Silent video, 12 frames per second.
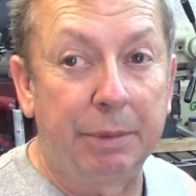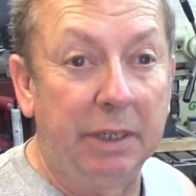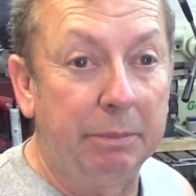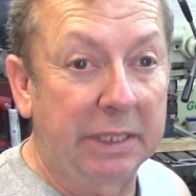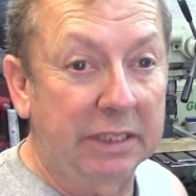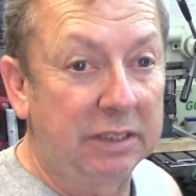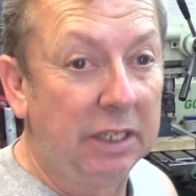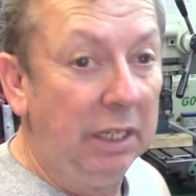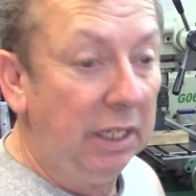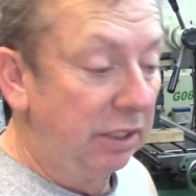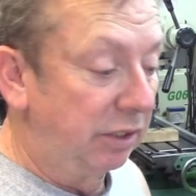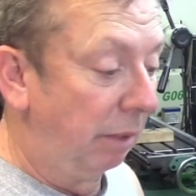it because
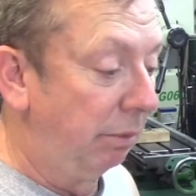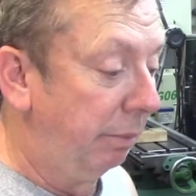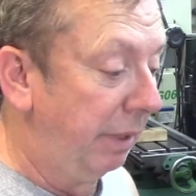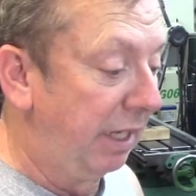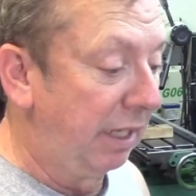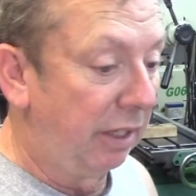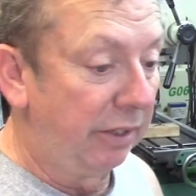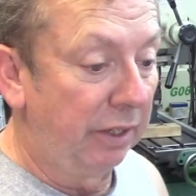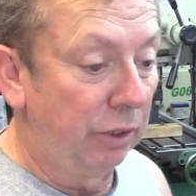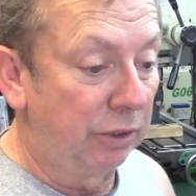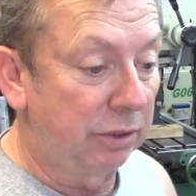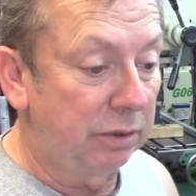sublimating onto
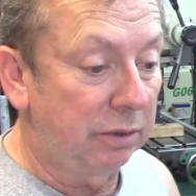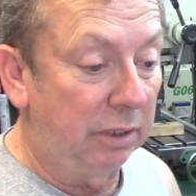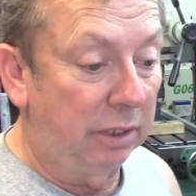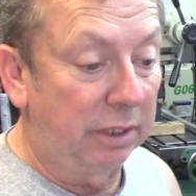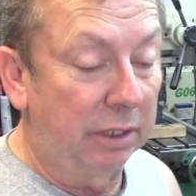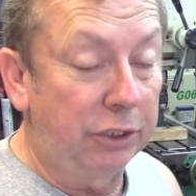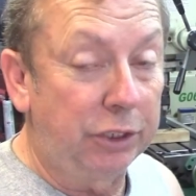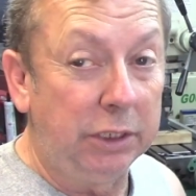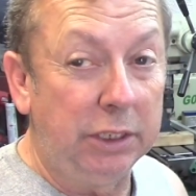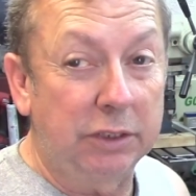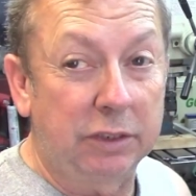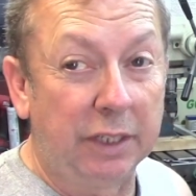those onto the
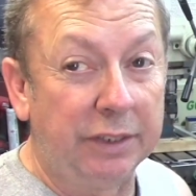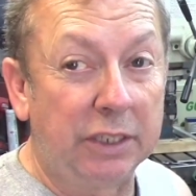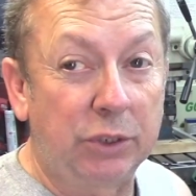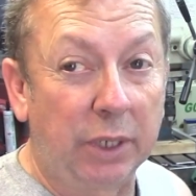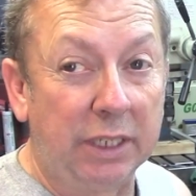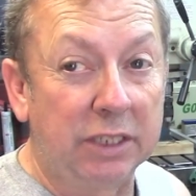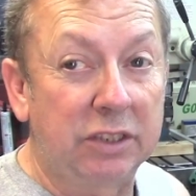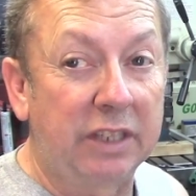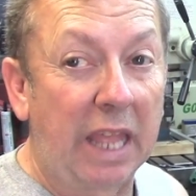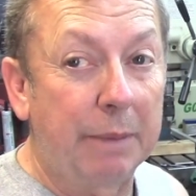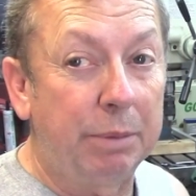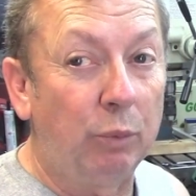sheets and then trying to
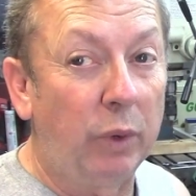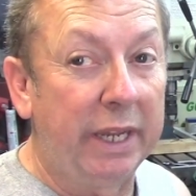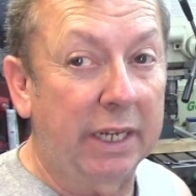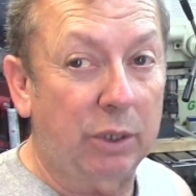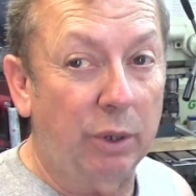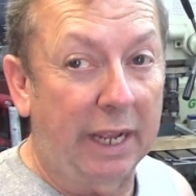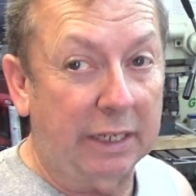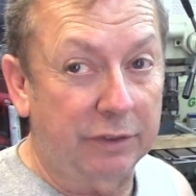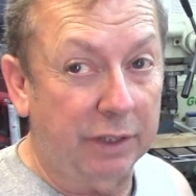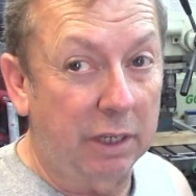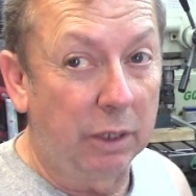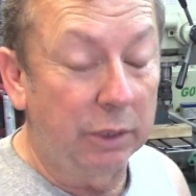stamp them, why it cracks
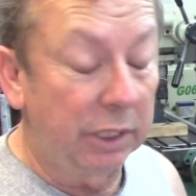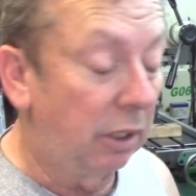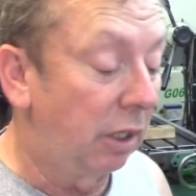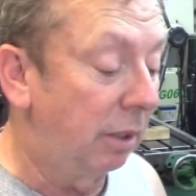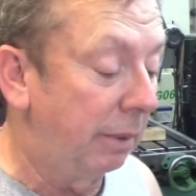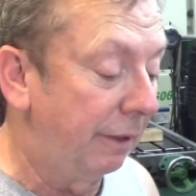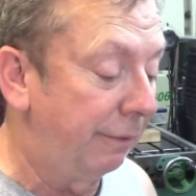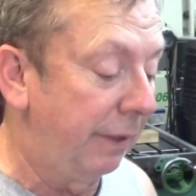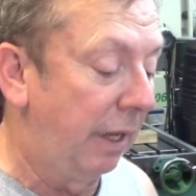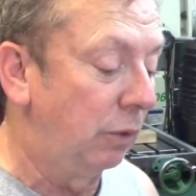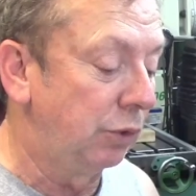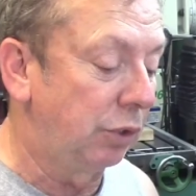the coating on them, I
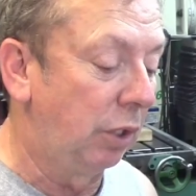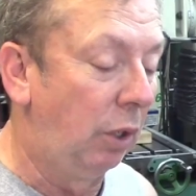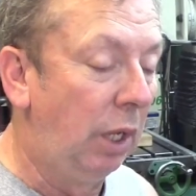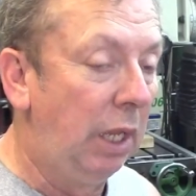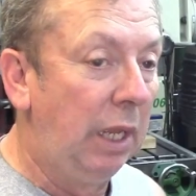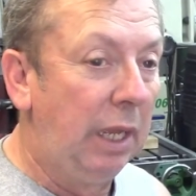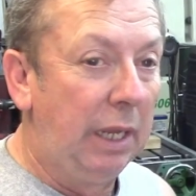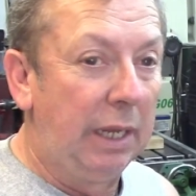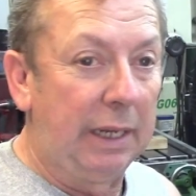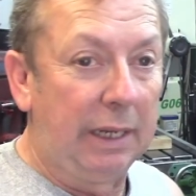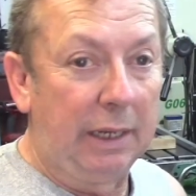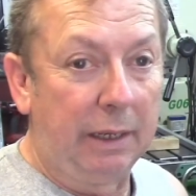found. So
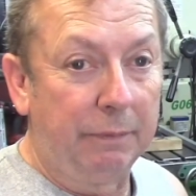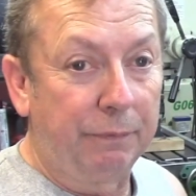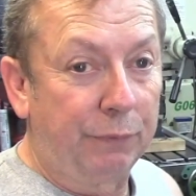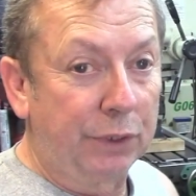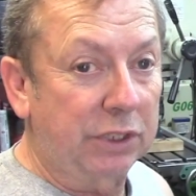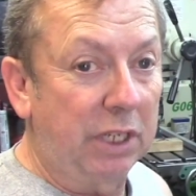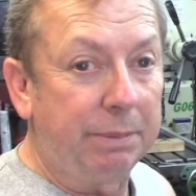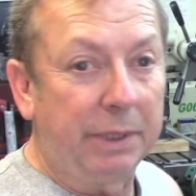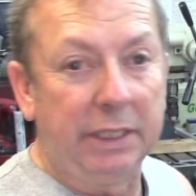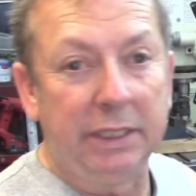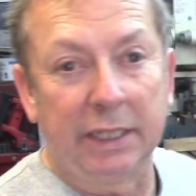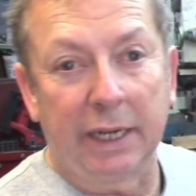uh, first couple
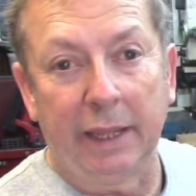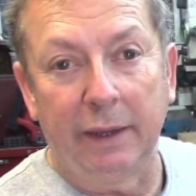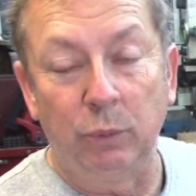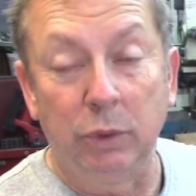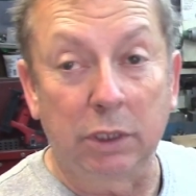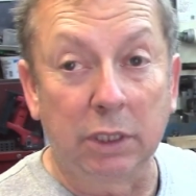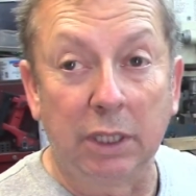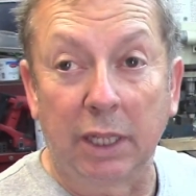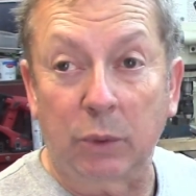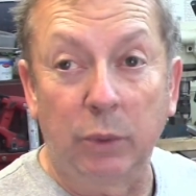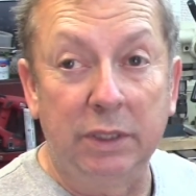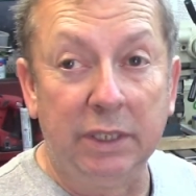I did, I had real good
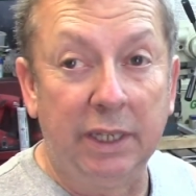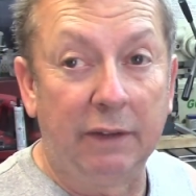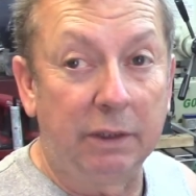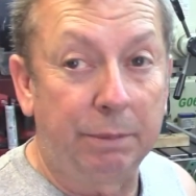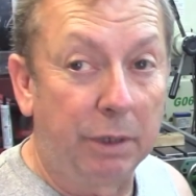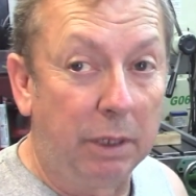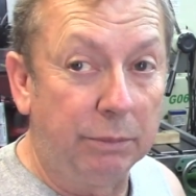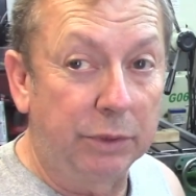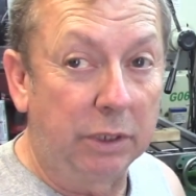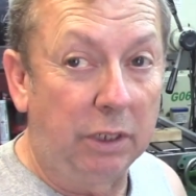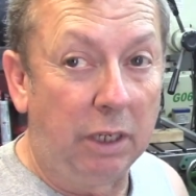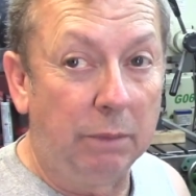luck with, didn't have any problems
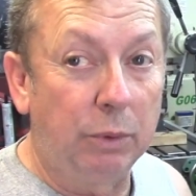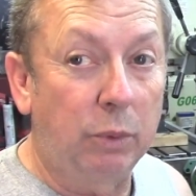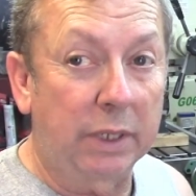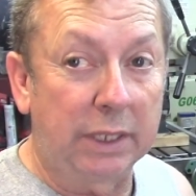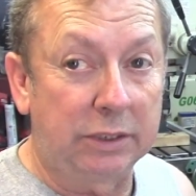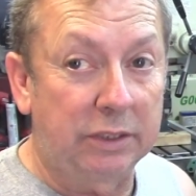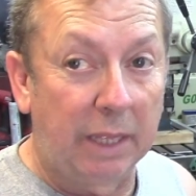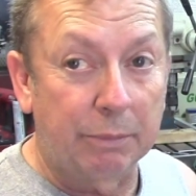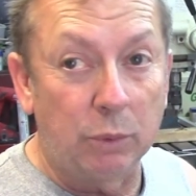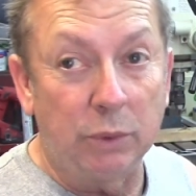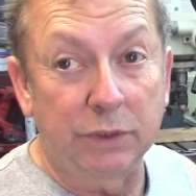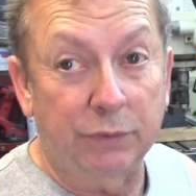at all. But when I stamped
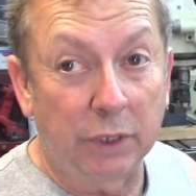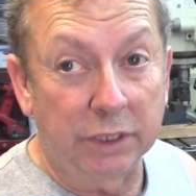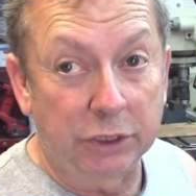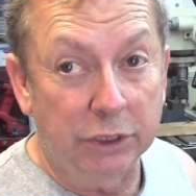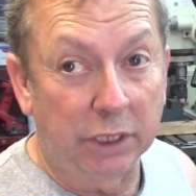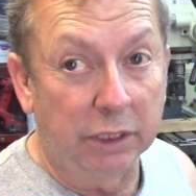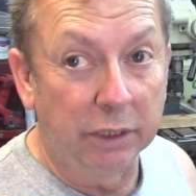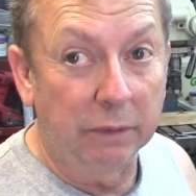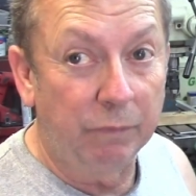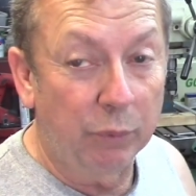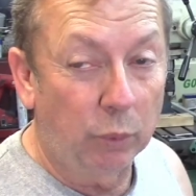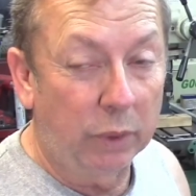the ones for on the Sheldon,
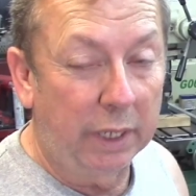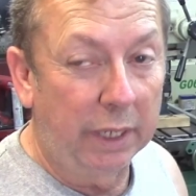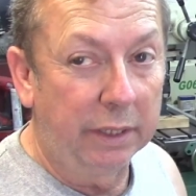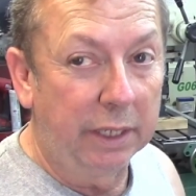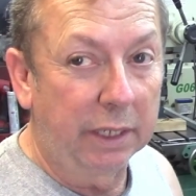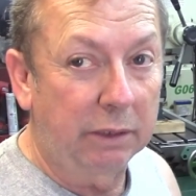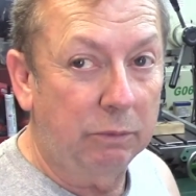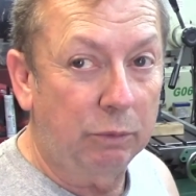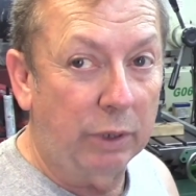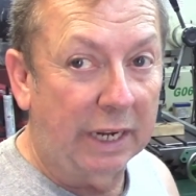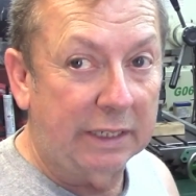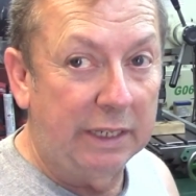why they
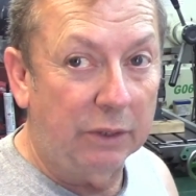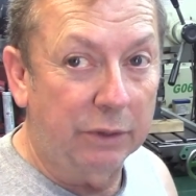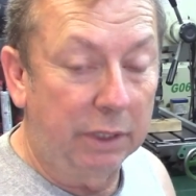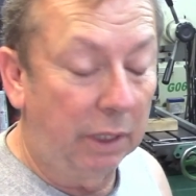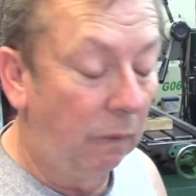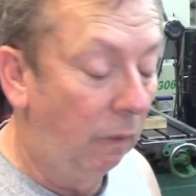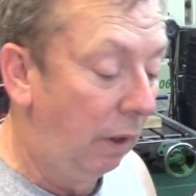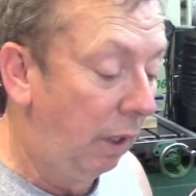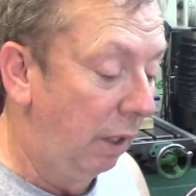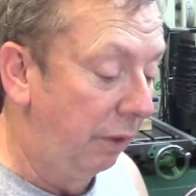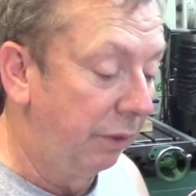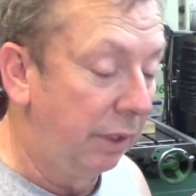cracked out the
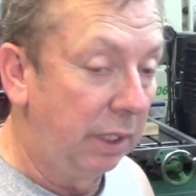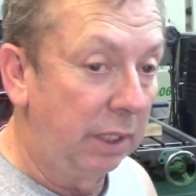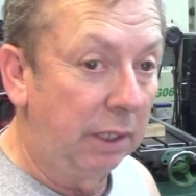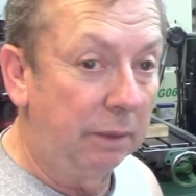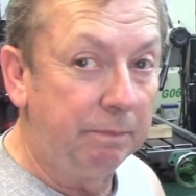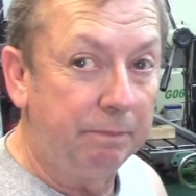the uh,